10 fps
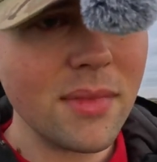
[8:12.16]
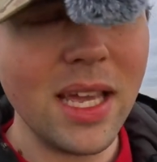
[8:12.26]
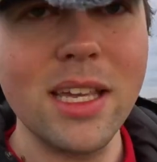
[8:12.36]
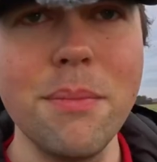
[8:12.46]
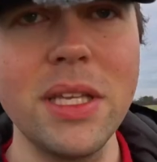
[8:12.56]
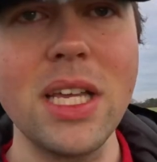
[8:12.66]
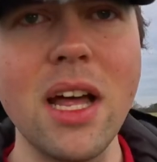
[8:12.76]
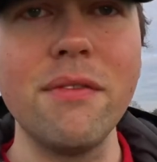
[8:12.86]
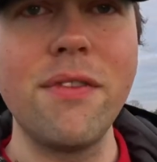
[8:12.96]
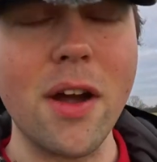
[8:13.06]
It can be
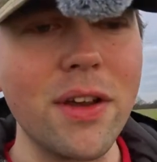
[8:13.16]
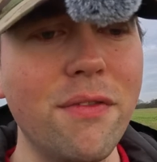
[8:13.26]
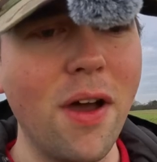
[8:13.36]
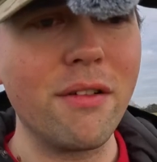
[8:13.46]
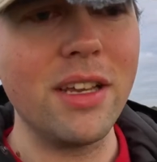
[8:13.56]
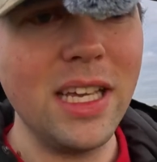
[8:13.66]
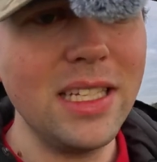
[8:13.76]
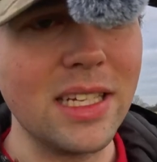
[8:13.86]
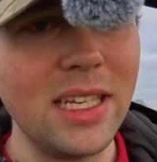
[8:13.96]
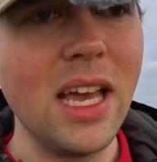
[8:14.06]
done very, very
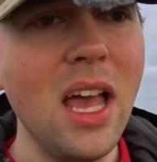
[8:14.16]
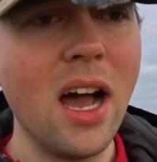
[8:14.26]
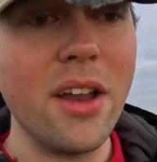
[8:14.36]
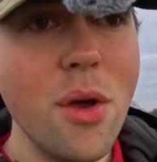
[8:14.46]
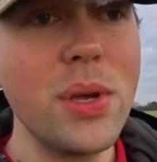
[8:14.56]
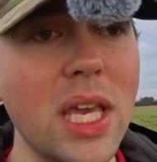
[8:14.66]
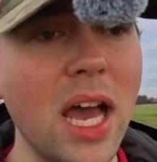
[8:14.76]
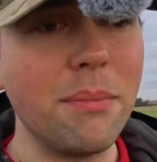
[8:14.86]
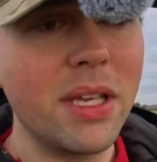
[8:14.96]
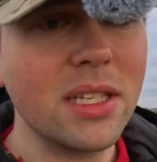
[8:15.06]
easily. I know it
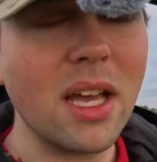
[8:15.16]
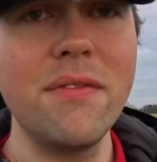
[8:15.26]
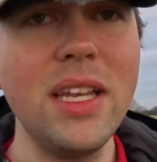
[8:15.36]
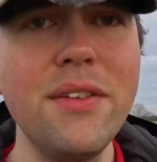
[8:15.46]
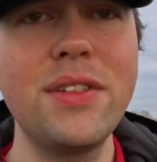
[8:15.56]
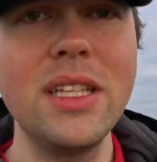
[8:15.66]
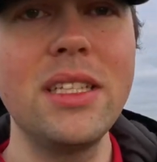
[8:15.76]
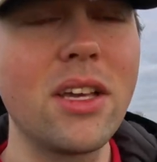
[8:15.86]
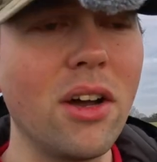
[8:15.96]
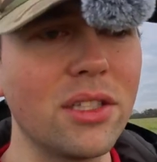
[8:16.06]
can because I've lived in
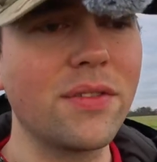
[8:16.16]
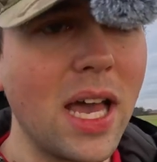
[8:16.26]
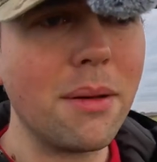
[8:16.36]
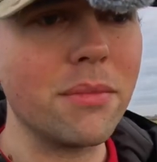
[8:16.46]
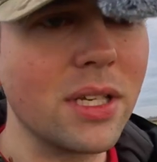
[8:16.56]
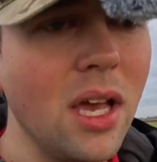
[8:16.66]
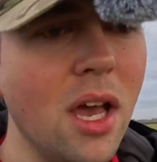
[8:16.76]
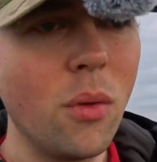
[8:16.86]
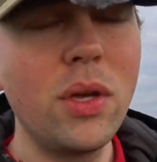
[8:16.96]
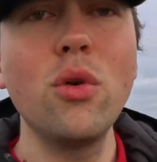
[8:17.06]
these kinds of camps.
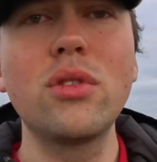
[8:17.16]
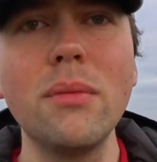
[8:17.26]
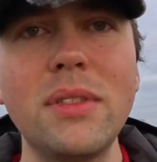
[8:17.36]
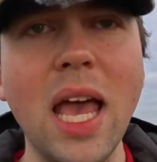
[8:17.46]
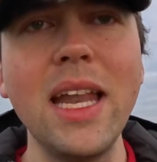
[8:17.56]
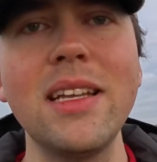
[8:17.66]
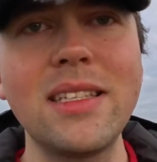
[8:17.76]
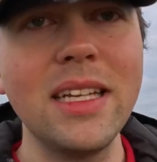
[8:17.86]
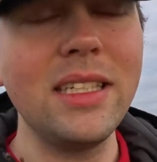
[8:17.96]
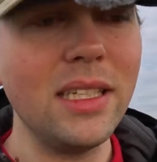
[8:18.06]
We called them tent
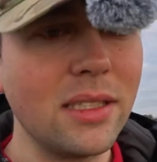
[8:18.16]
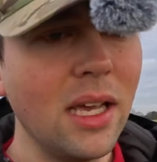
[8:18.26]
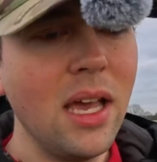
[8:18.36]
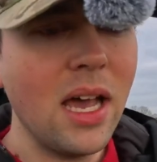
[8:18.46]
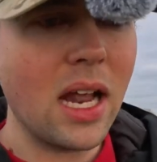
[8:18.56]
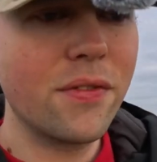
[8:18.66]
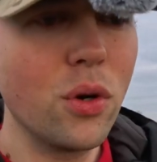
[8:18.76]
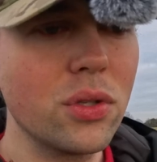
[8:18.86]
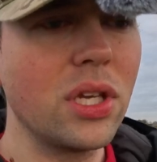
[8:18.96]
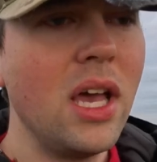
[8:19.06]
cities. And of
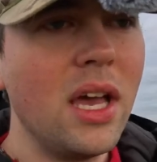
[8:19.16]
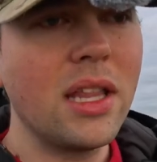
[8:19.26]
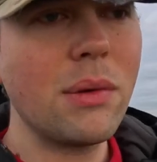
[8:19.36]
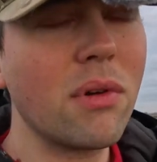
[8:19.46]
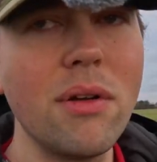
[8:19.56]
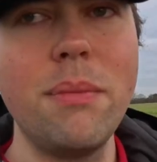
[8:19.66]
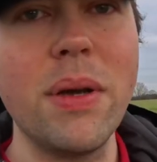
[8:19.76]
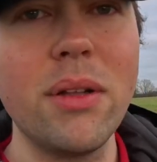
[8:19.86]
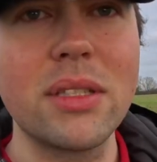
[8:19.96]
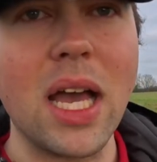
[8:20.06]
course, they were only
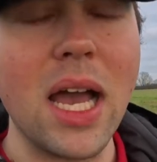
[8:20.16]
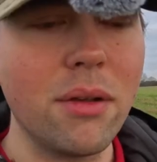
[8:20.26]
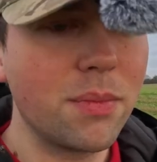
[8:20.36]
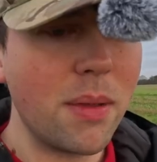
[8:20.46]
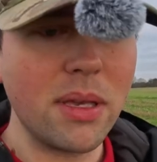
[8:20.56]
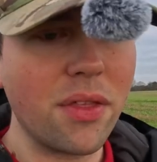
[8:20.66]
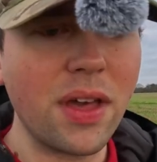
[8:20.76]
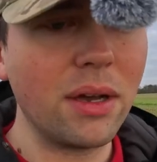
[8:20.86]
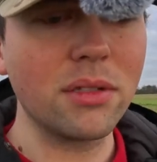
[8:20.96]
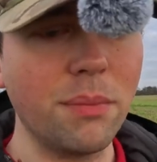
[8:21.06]
built to house maybe
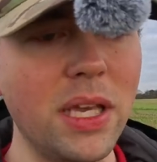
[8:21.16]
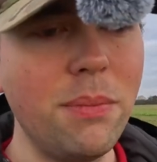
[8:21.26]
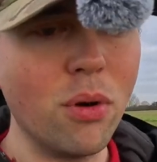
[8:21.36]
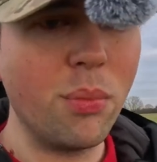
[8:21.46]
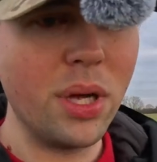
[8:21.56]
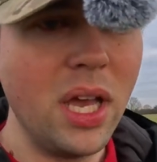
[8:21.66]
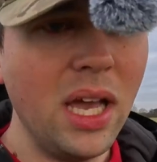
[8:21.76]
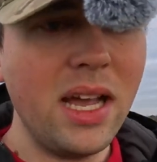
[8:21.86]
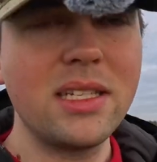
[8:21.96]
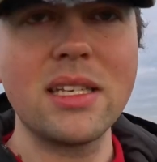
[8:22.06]
1,000 people, but
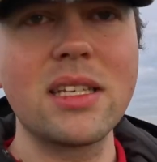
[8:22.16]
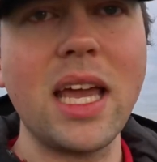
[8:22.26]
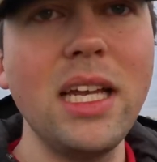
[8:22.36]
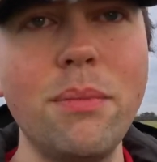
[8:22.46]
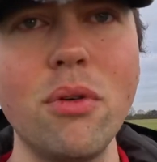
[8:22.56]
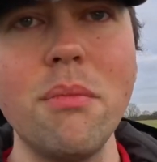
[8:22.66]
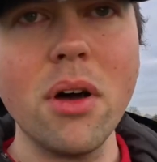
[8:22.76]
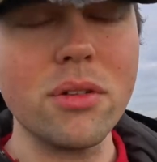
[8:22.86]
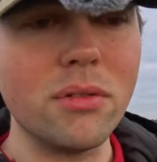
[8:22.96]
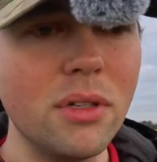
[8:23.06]
it's a scalable
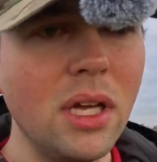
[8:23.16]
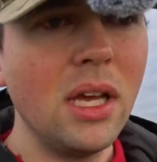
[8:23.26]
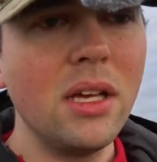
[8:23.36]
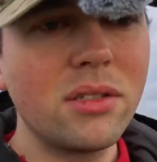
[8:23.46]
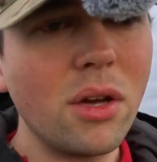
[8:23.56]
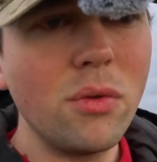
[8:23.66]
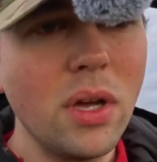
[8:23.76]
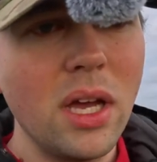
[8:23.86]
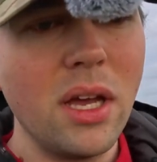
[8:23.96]
model. So